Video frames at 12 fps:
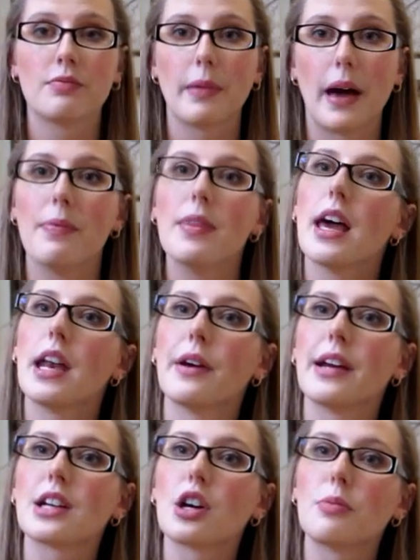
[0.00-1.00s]
But
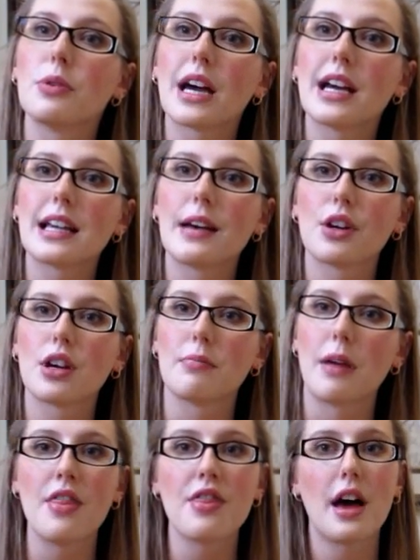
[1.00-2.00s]
anyways, I hope you guys have a good
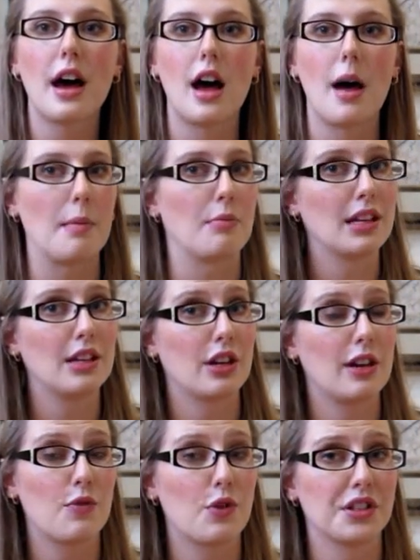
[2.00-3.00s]
month. I'm really
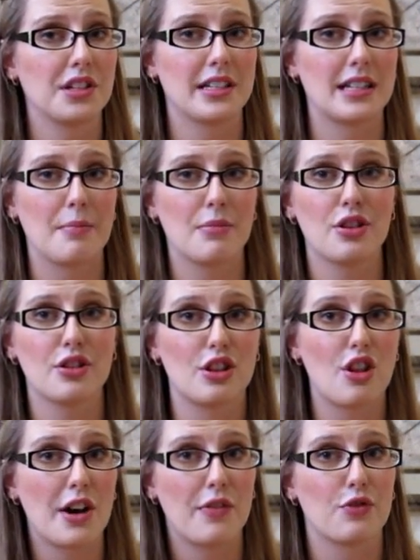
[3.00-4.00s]
looking forward to December. There's a
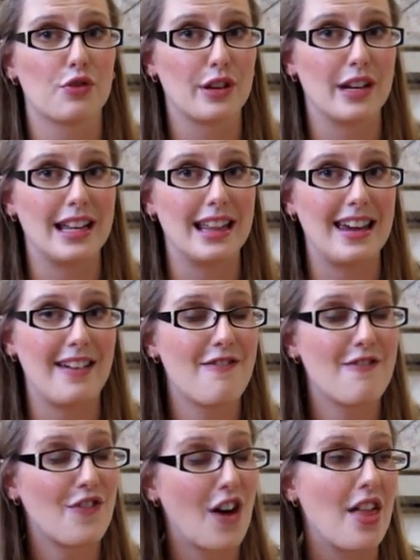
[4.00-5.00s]
lot of really
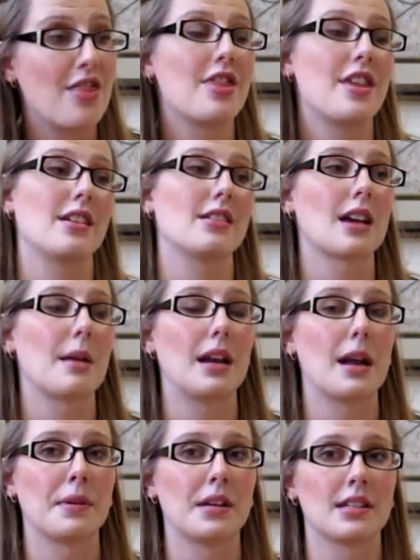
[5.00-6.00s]
fun things
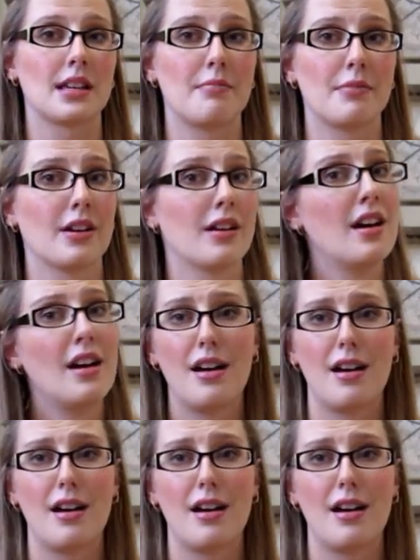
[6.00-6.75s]
coming up in December.